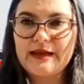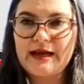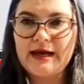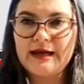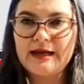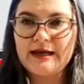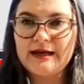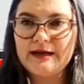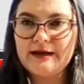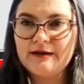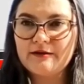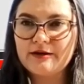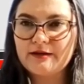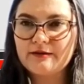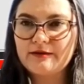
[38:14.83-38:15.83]

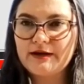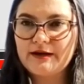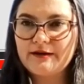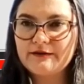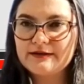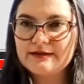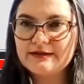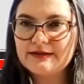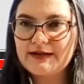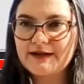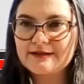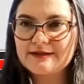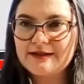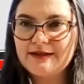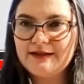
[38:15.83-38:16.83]
okay, where is the
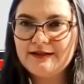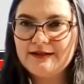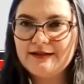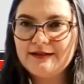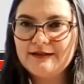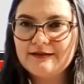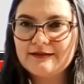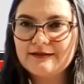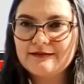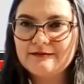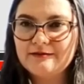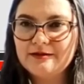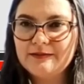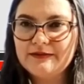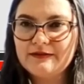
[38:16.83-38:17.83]
nada janis?
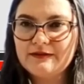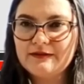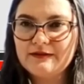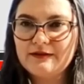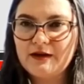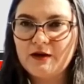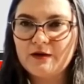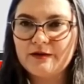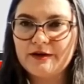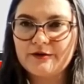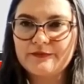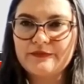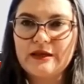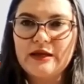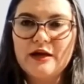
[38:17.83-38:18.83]
Whoops. Oh, here.
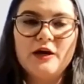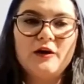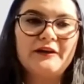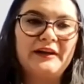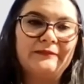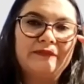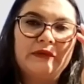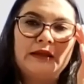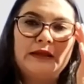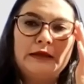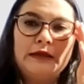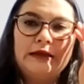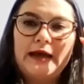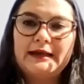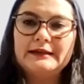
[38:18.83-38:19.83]
Okay,
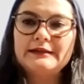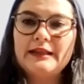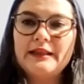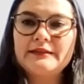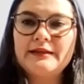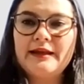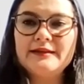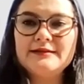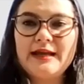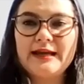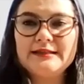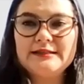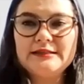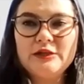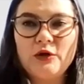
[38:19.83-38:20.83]
and test
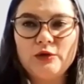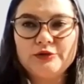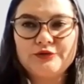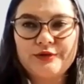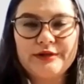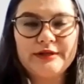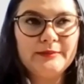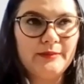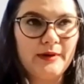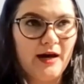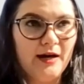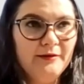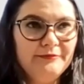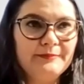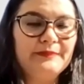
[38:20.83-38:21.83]
item hold trade
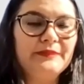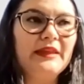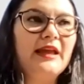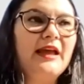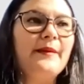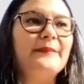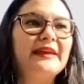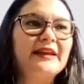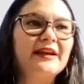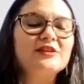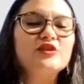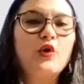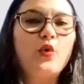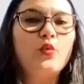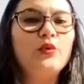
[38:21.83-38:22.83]
above,
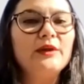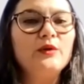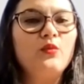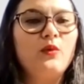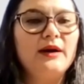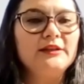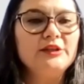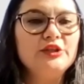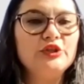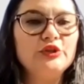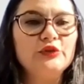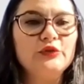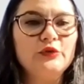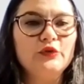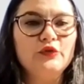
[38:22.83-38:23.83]
because we want
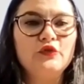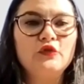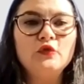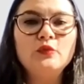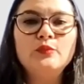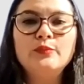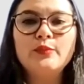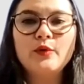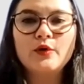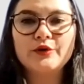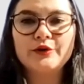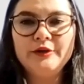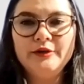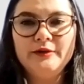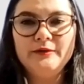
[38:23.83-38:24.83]
to
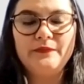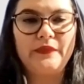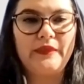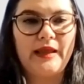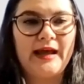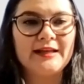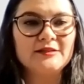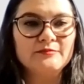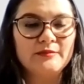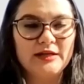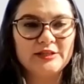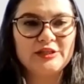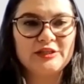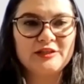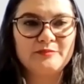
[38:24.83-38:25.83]
support as
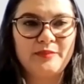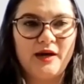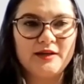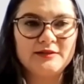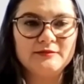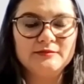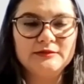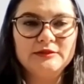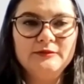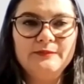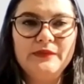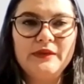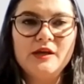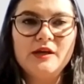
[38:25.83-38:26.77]
much as possible